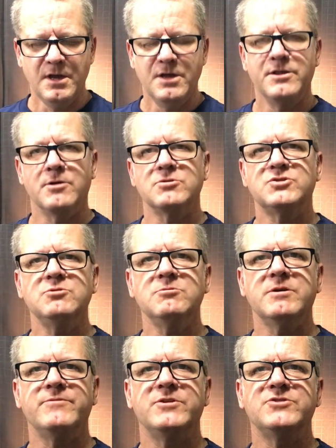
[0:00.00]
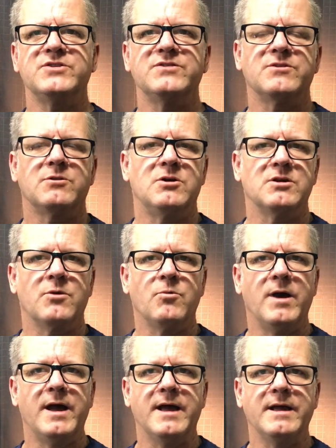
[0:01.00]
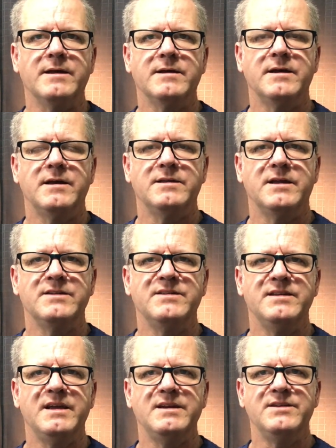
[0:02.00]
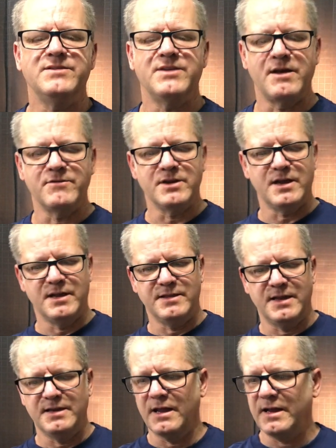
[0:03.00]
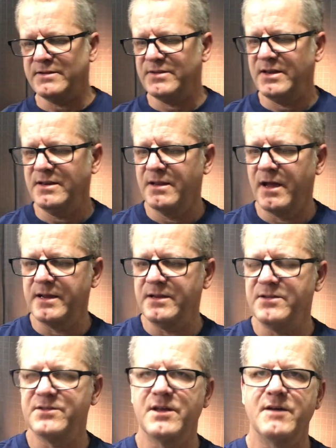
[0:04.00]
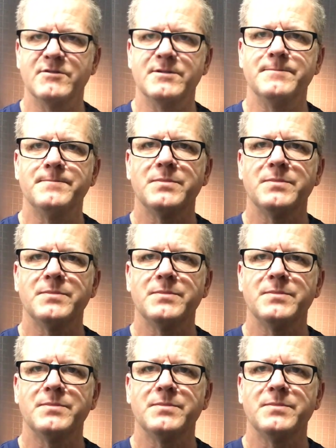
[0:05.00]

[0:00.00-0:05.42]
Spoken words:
There were 2 revisions along the way, in 1987 and then 1997.